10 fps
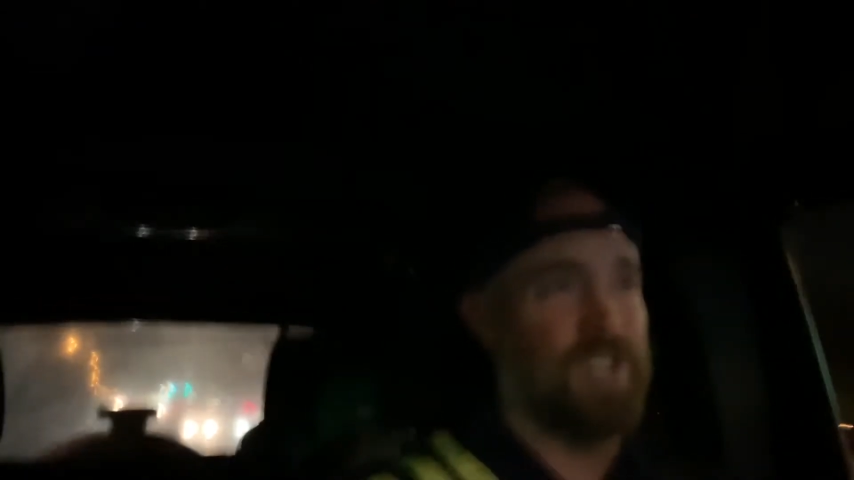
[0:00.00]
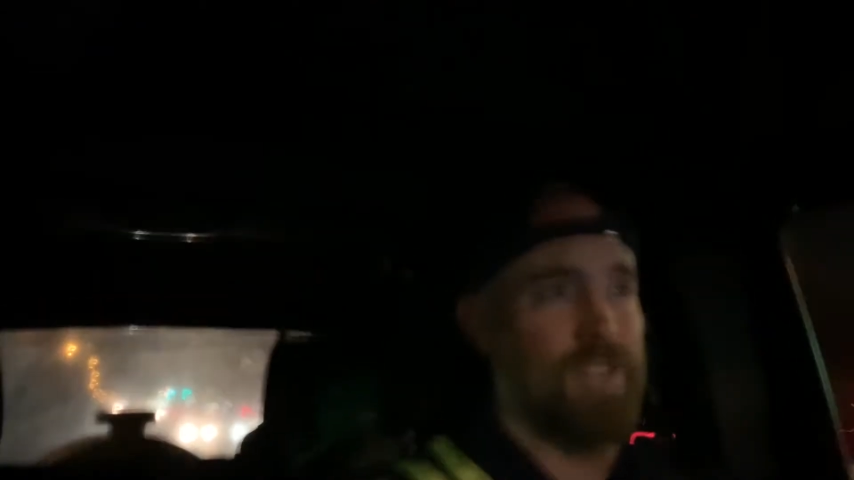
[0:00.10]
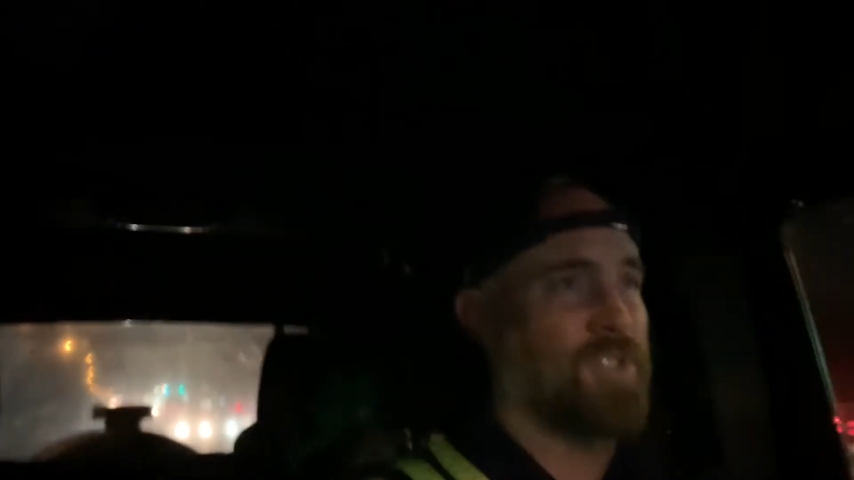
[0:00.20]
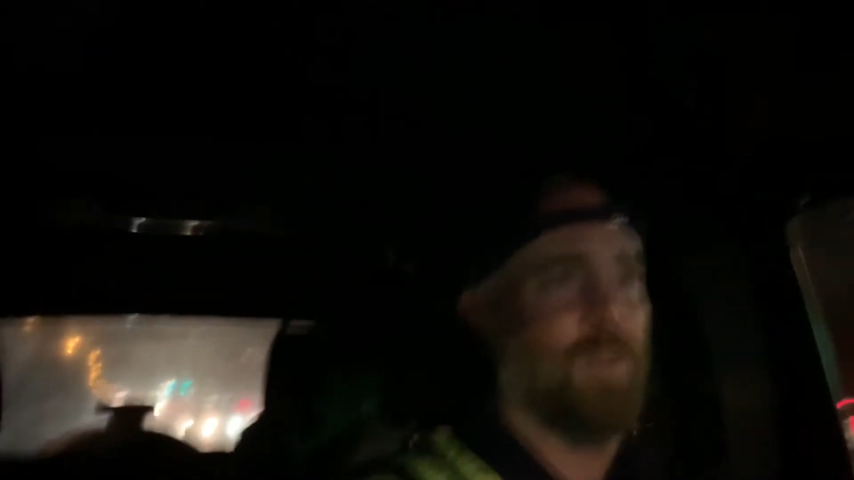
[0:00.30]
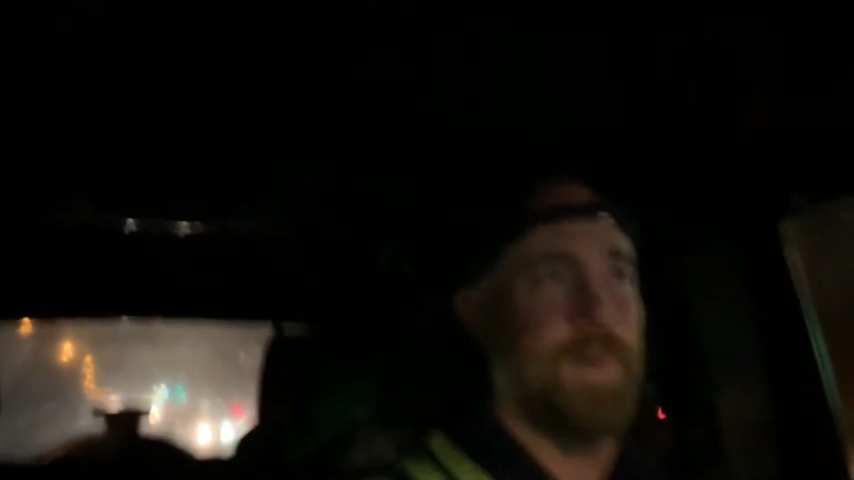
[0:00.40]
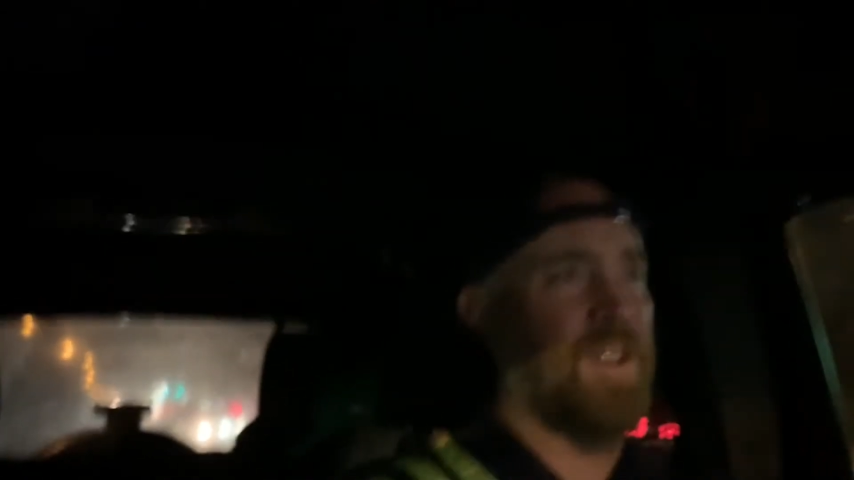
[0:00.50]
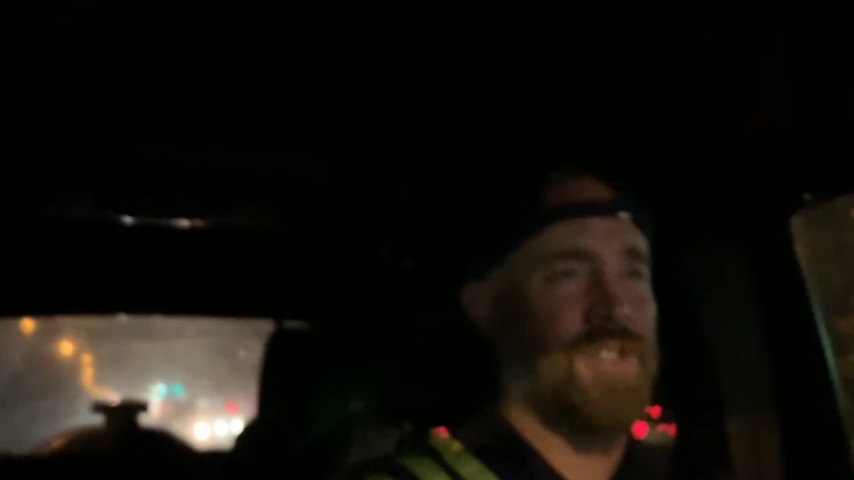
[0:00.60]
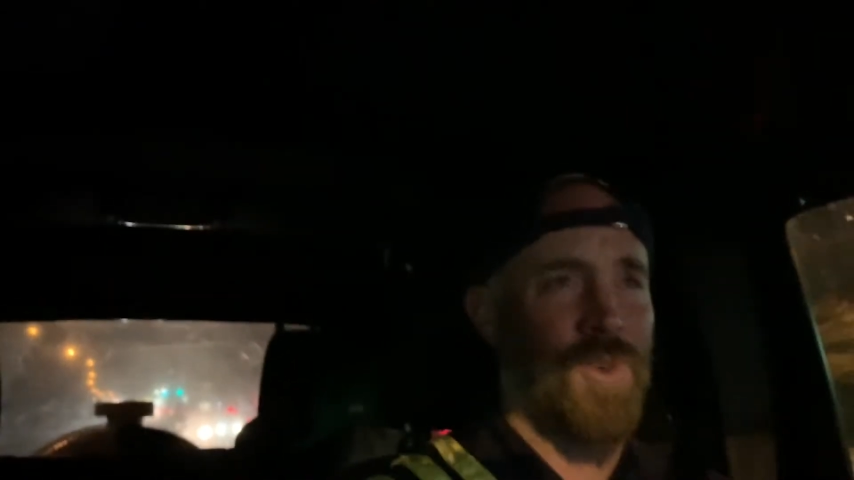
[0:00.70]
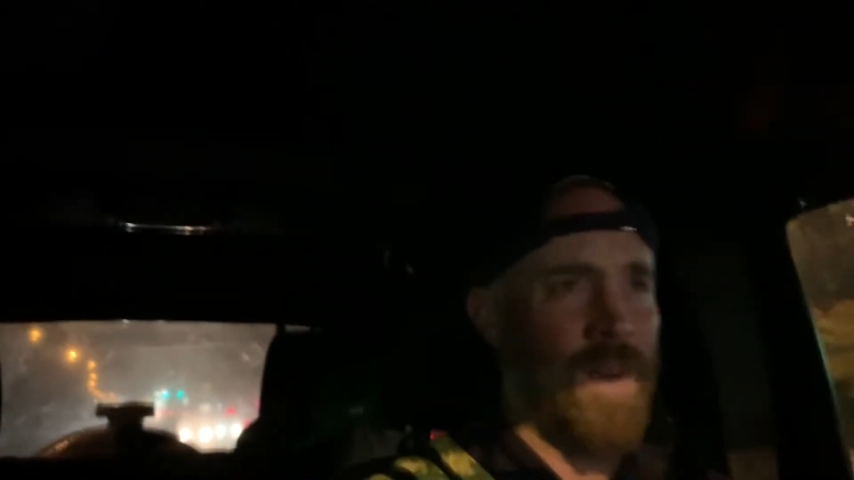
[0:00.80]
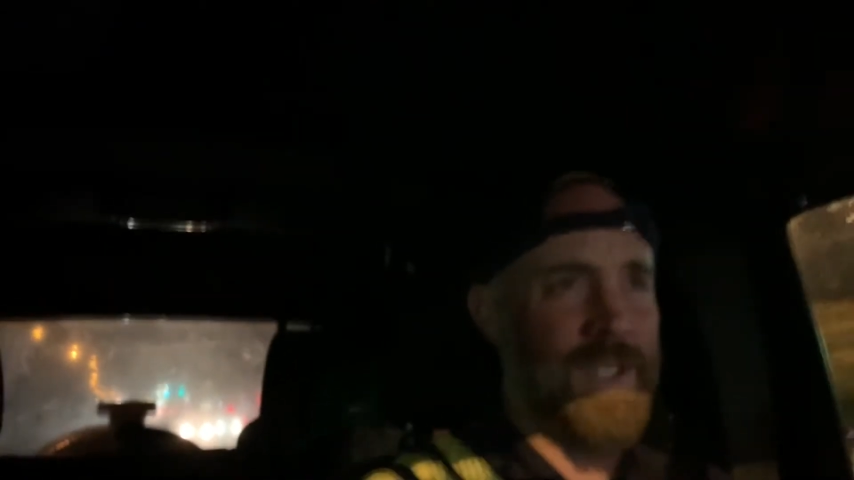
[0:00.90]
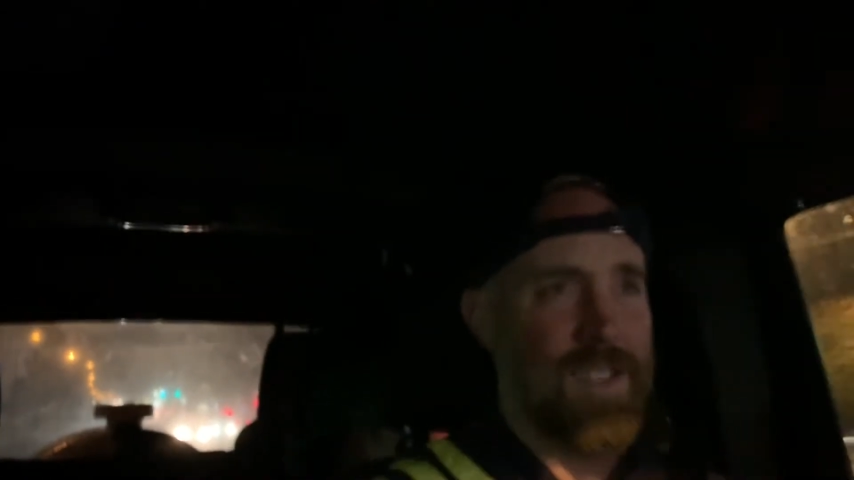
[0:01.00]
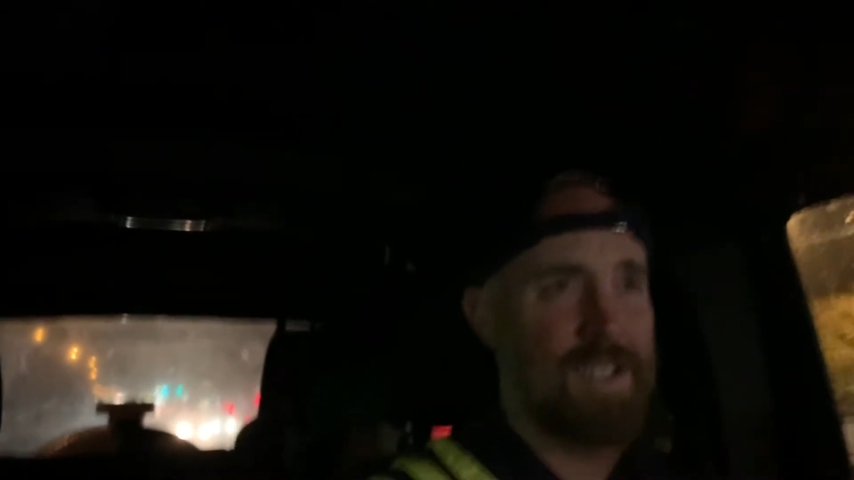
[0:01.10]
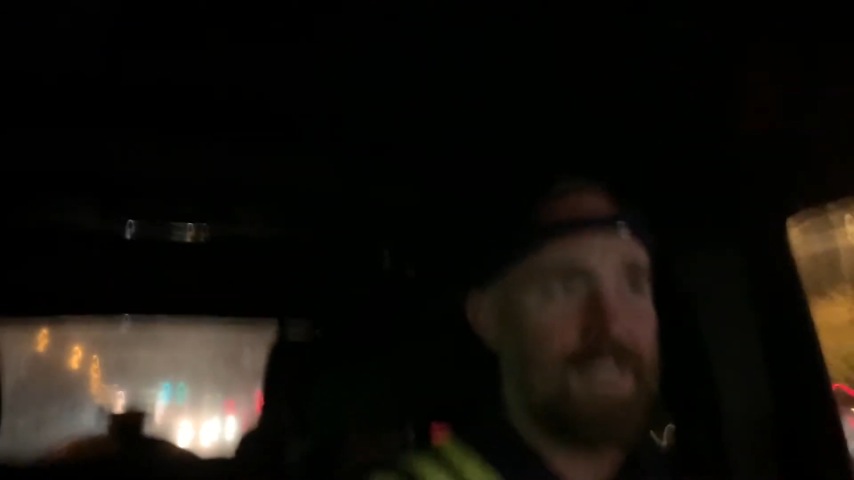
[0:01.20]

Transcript: There's so many good choices,